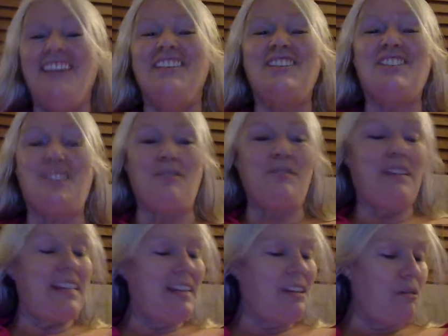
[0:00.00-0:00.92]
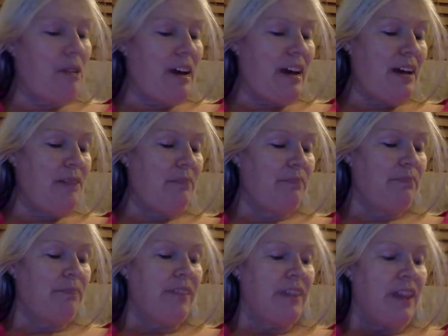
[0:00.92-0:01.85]
So anyway,
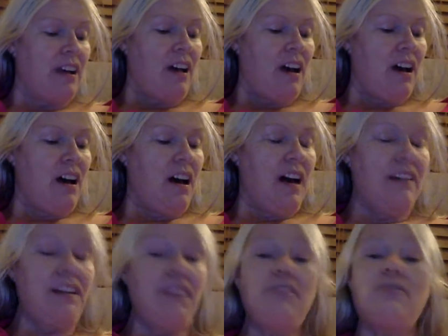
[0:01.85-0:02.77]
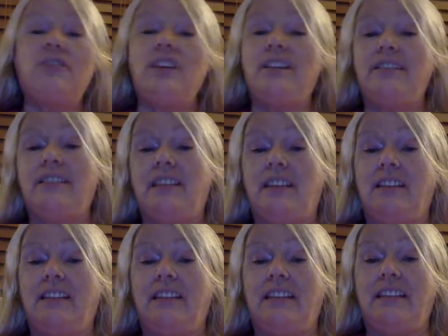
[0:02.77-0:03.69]
another thing that
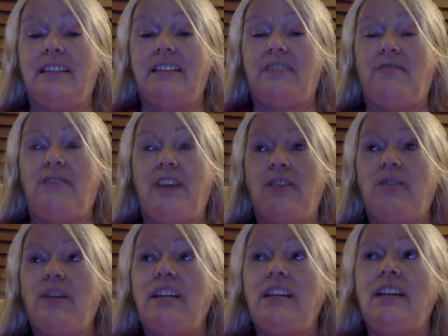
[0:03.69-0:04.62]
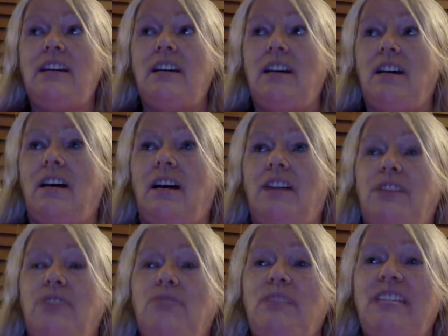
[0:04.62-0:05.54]
is very
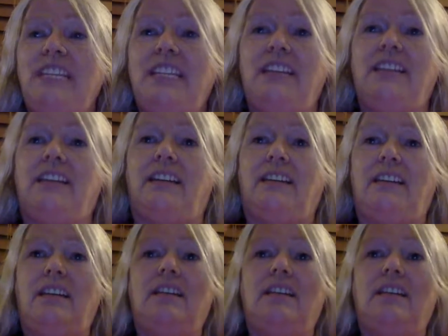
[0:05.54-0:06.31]
unique